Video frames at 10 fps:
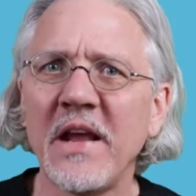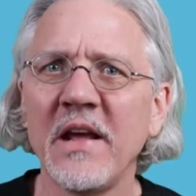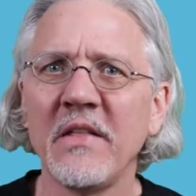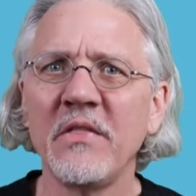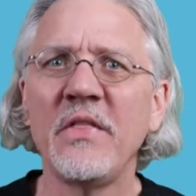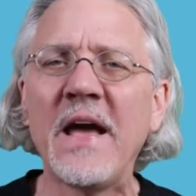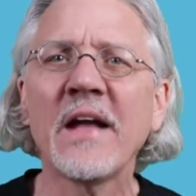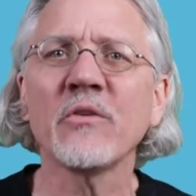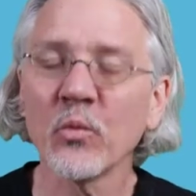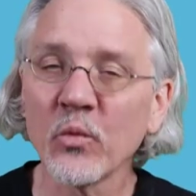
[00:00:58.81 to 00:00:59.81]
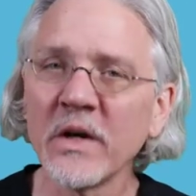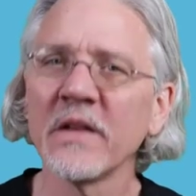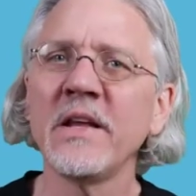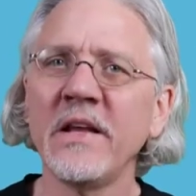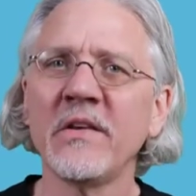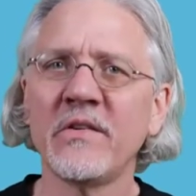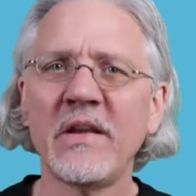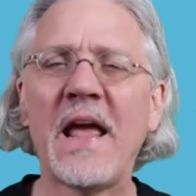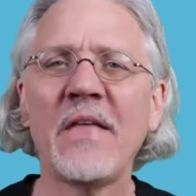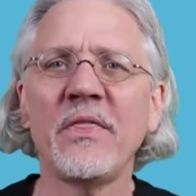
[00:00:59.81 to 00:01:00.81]
And that really
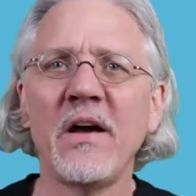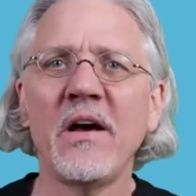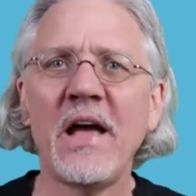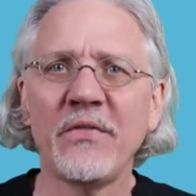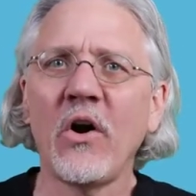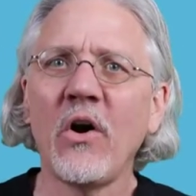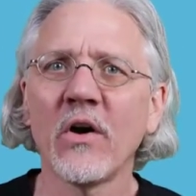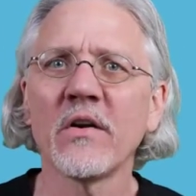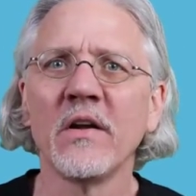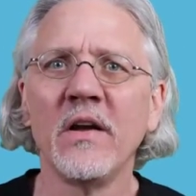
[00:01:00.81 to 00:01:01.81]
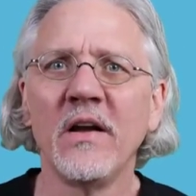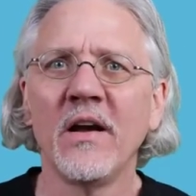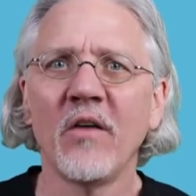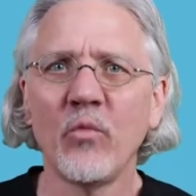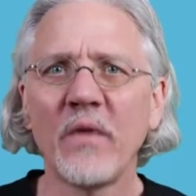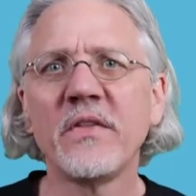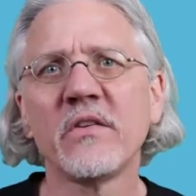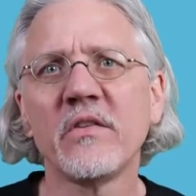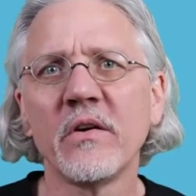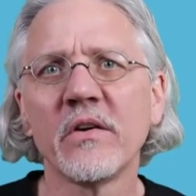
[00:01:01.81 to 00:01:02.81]
is at the heart of what
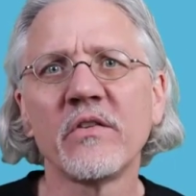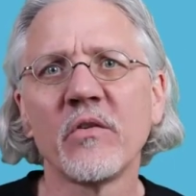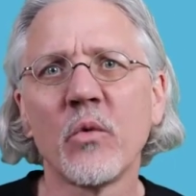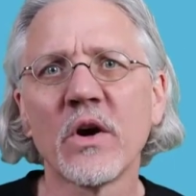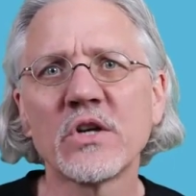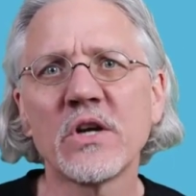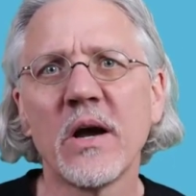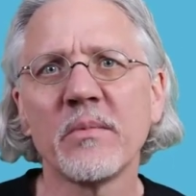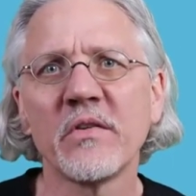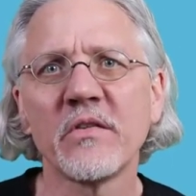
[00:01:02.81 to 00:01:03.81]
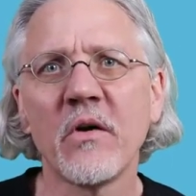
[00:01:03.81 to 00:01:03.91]
this series of workshops is